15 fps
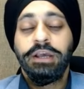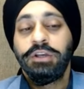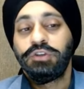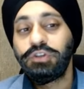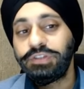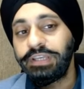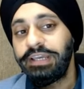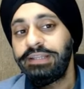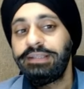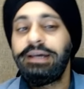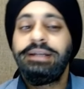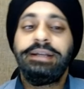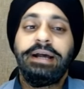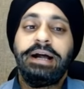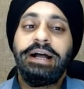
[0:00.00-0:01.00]
So saying
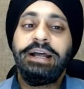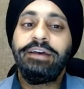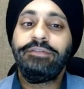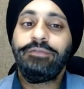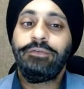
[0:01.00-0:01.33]
that, I've